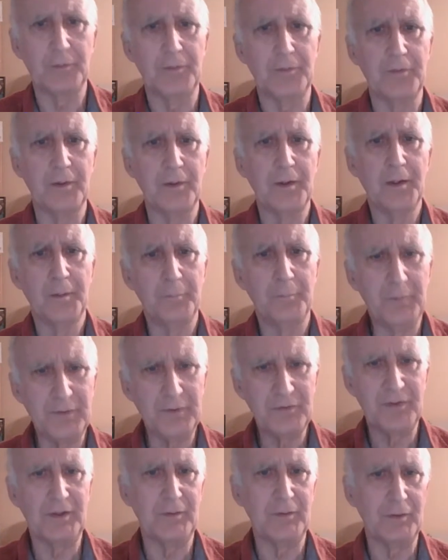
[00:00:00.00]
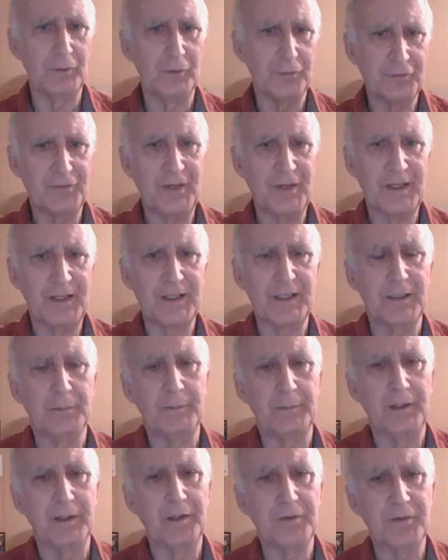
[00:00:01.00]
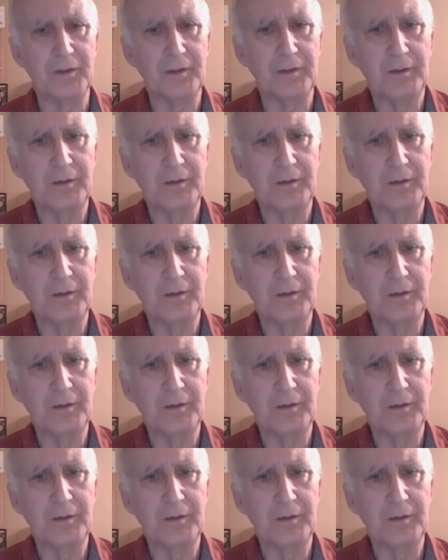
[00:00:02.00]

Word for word: with material psychic ability.